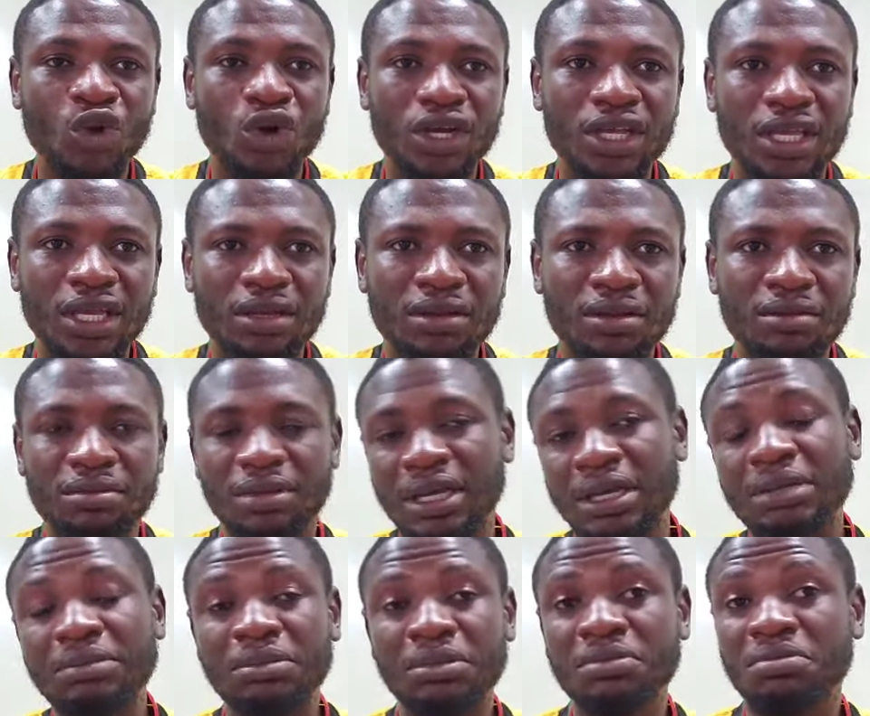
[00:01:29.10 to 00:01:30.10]
Okay,
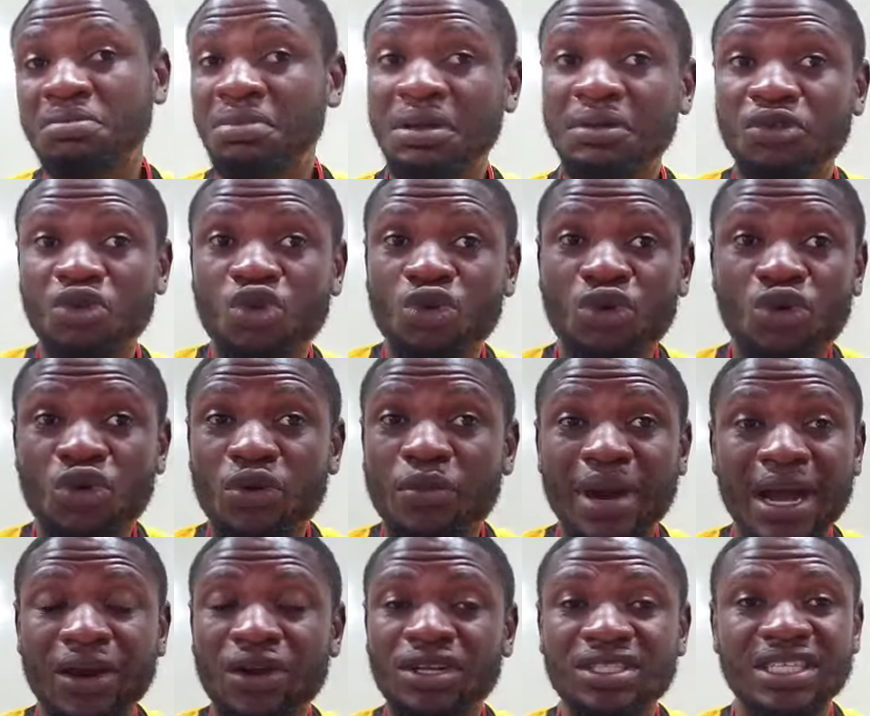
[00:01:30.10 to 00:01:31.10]
uh, we
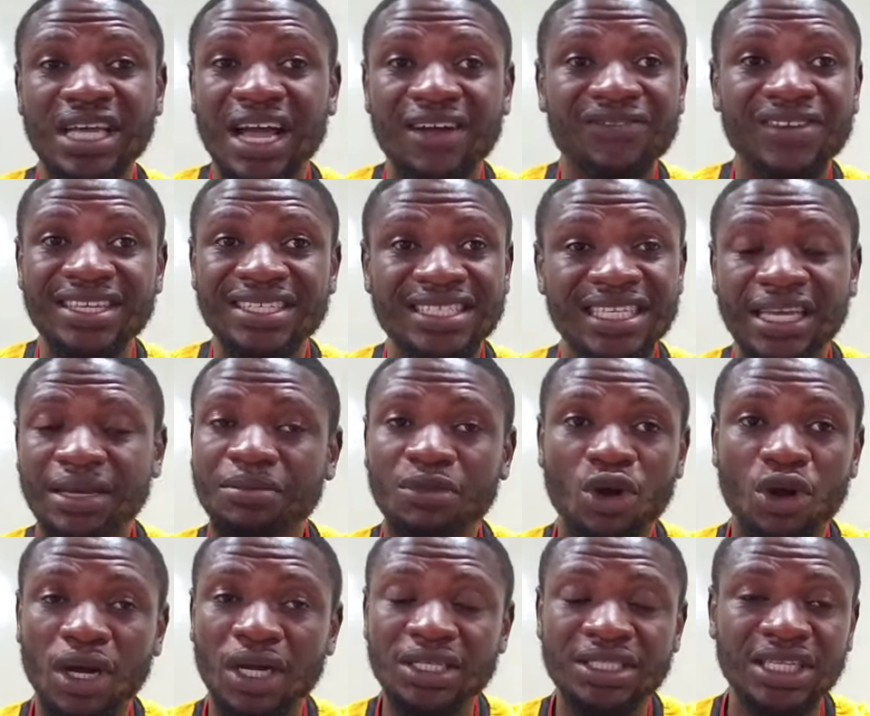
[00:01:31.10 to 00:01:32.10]
might not have the same
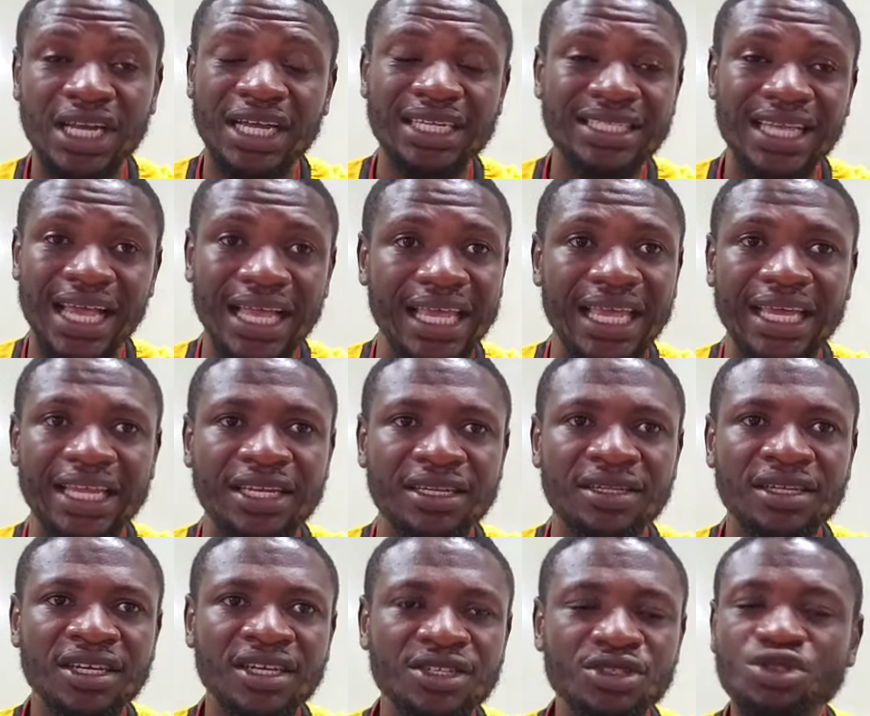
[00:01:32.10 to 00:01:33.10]
uh, chance
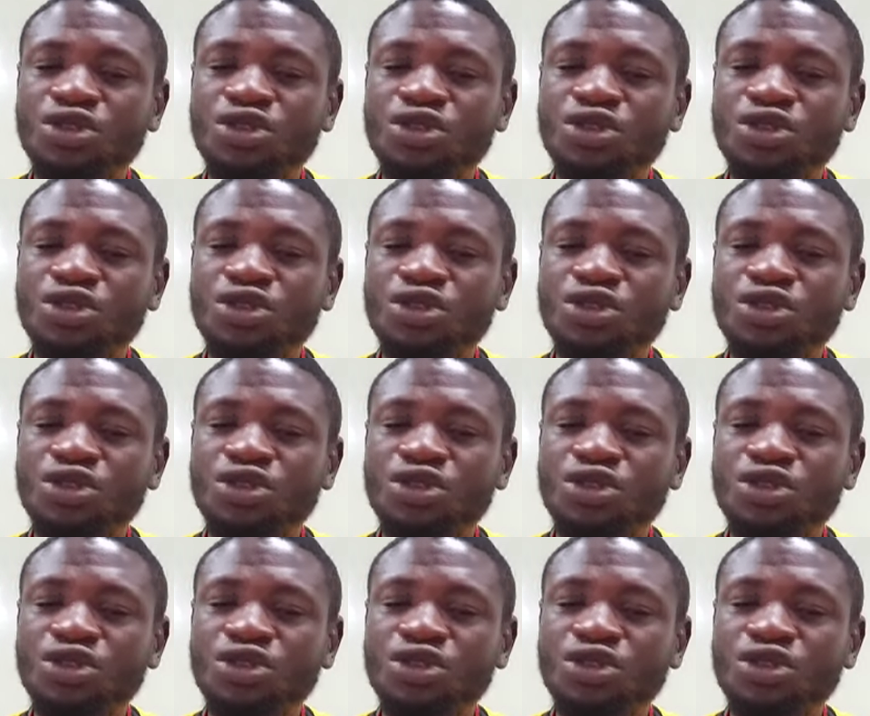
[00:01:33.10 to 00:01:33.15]
again.